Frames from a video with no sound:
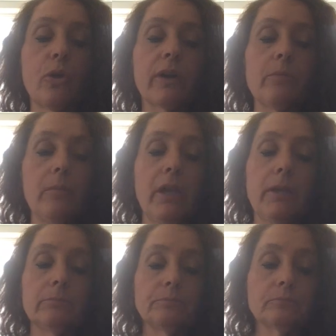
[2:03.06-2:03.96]
can
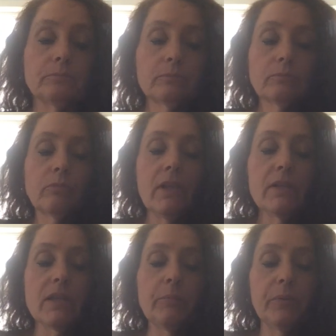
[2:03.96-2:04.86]
be
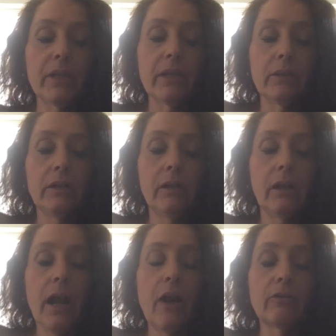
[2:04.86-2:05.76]
simply
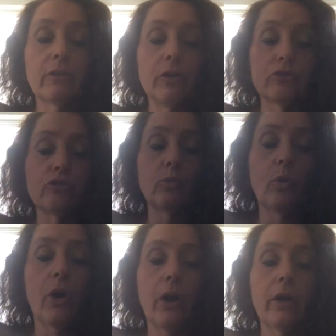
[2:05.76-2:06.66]
how close you
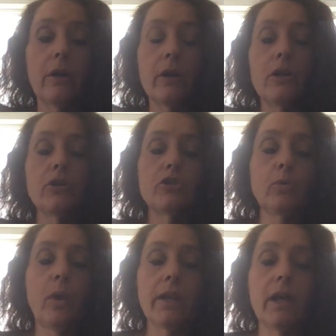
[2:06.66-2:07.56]
were to
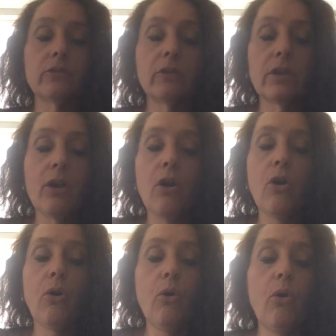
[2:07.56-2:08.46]
100,
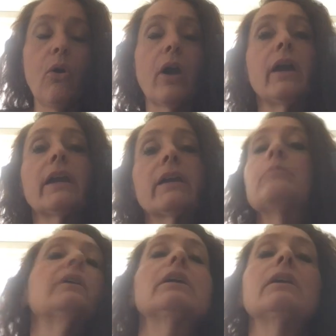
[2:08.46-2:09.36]
or it
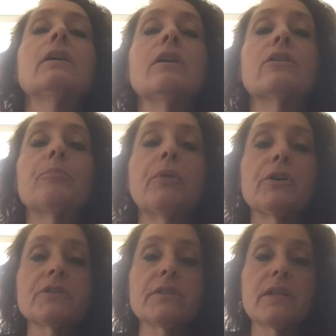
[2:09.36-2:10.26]
can be the
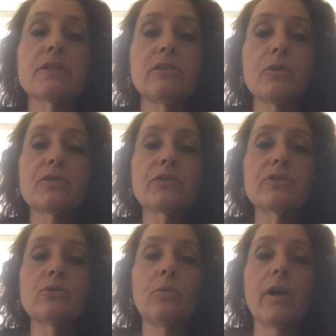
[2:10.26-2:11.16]
person that's
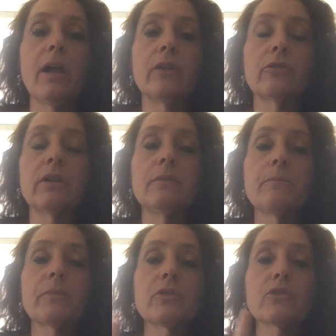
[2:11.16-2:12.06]
closest to
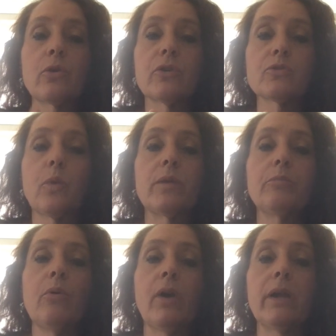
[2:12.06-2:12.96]
100 scores
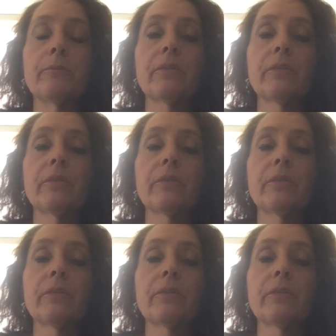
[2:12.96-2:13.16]
1 point.